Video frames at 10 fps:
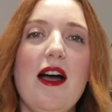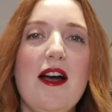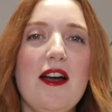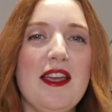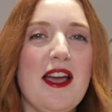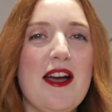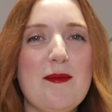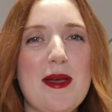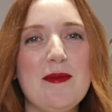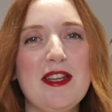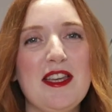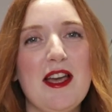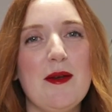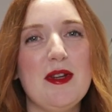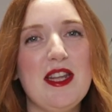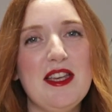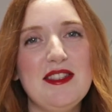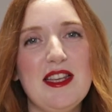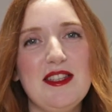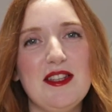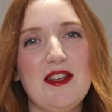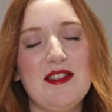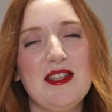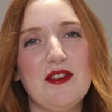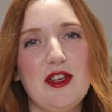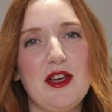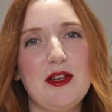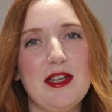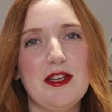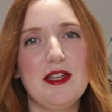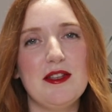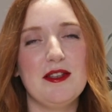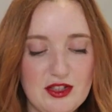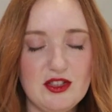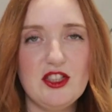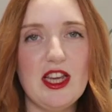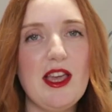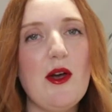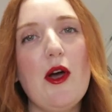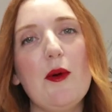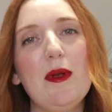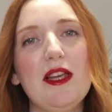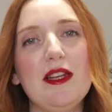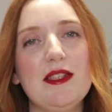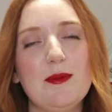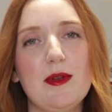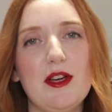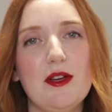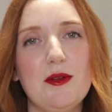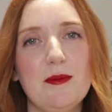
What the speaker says: Hi, I'm Emily. I'm an aesthetic nurse at Creo Clinic. Check out our playlist below.